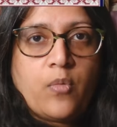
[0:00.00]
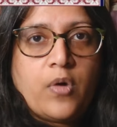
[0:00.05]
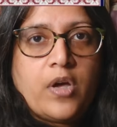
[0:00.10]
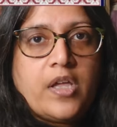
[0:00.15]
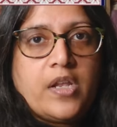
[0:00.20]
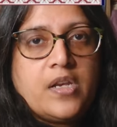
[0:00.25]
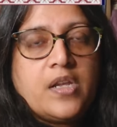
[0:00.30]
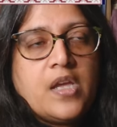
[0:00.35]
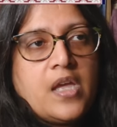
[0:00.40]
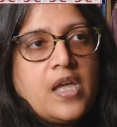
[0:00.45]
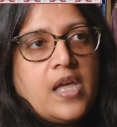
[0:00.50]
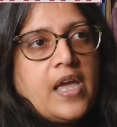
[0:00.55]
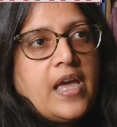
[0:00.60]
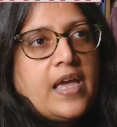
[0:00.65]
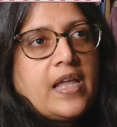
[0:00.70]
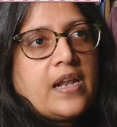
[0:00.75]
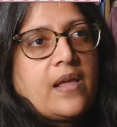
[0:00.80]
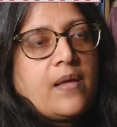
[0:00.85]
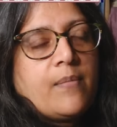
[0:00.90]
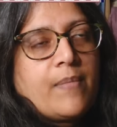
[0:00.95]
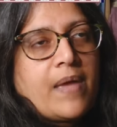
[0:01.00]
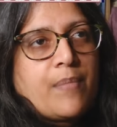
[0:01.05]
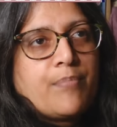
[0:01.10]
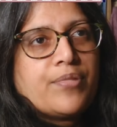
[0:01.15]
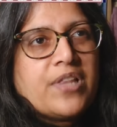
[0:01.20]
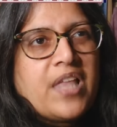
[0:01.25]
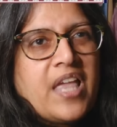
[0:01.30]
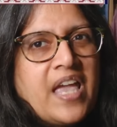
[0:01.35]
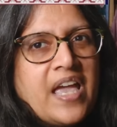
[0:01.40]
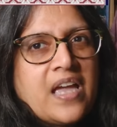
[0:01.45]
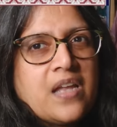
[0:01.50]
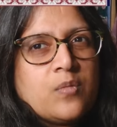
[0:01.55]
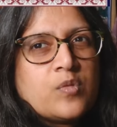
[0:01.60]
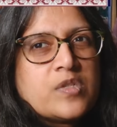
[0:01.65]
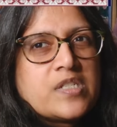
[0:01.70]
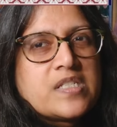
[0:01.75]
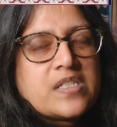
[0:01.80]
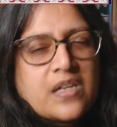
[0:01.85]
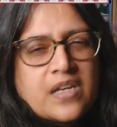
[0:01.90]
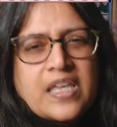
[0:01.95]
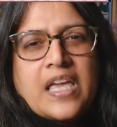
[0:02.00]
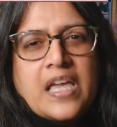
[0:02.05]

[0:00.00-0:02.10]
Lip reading: And my plan was, again, not to